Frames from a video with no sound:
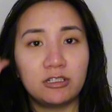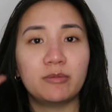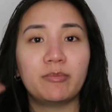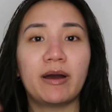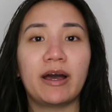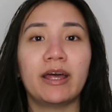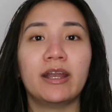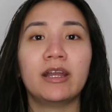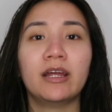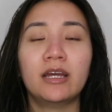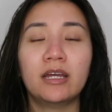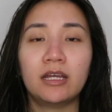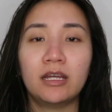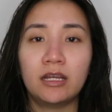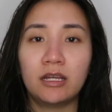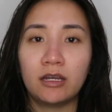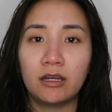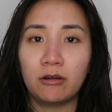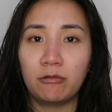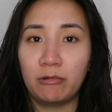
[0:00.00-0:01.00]
to bed
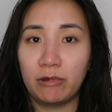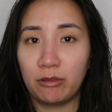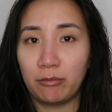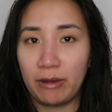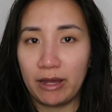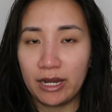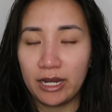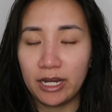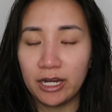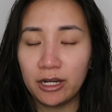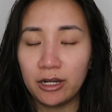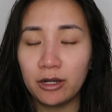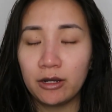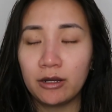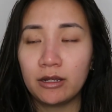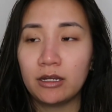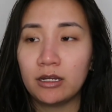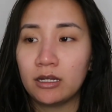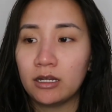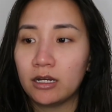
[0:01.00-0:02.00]
with wet hair.
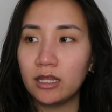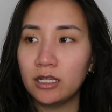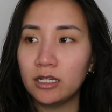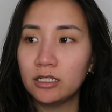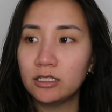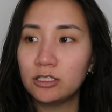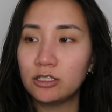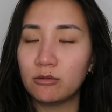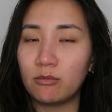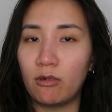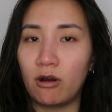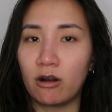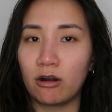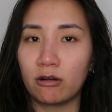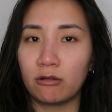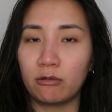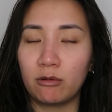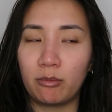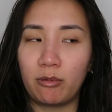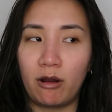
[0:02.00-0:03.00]
I think
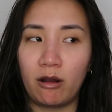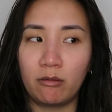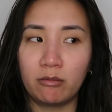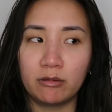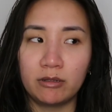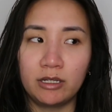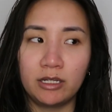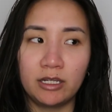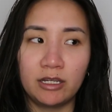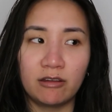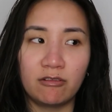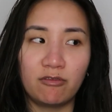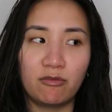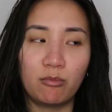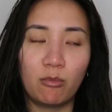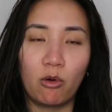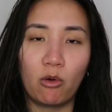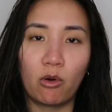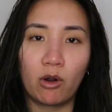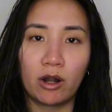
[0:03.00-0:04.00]
tomorrow will probably give
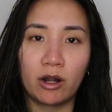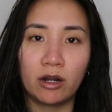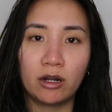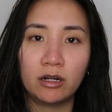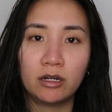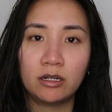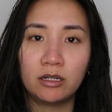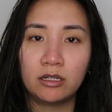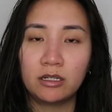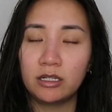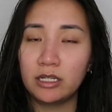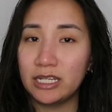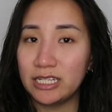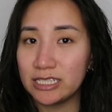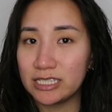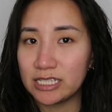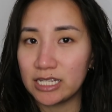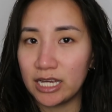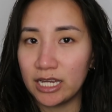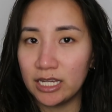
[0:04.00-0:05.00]
more
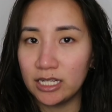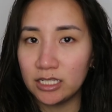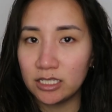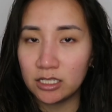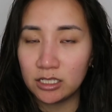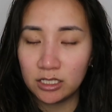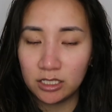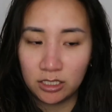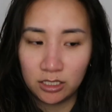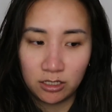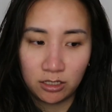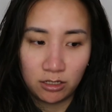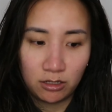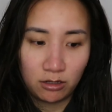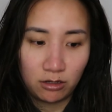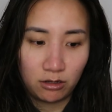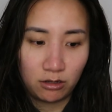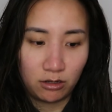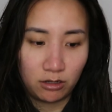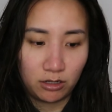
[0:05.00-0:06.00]
insight
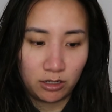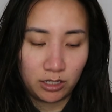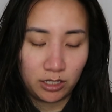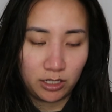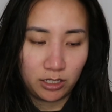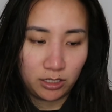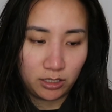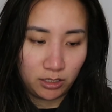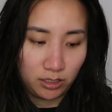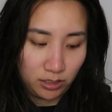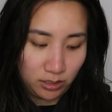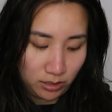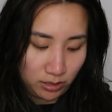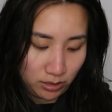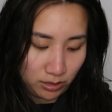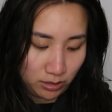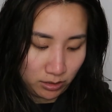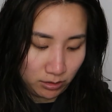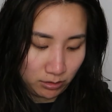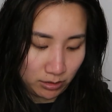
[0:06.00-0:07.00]
on
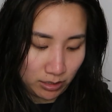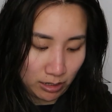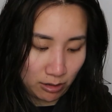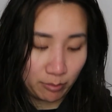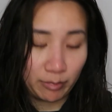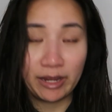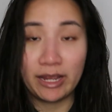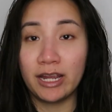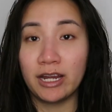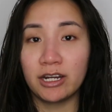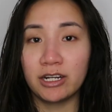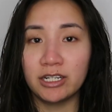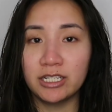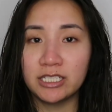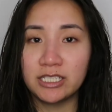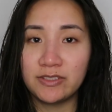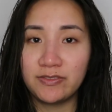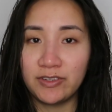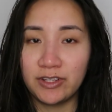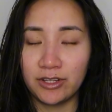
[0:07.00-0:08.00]
how my hair
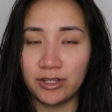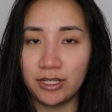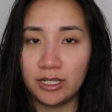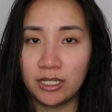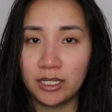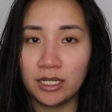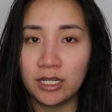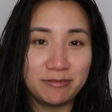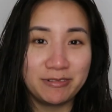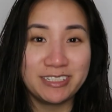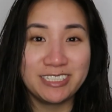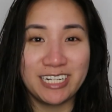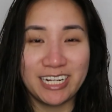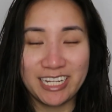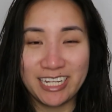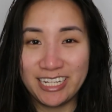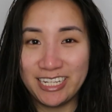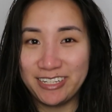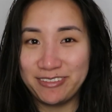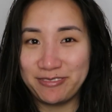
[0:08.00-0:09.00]
is feeling. We'll
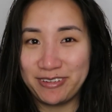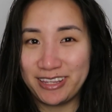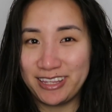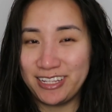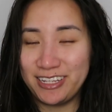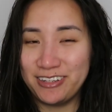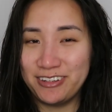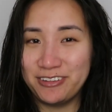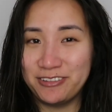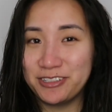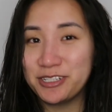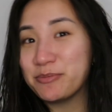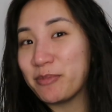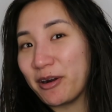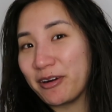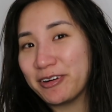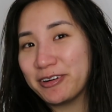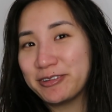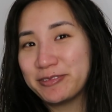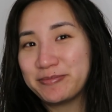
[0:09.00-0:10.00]
check in with you
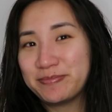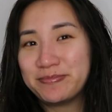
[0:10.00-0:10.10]
tomorrow.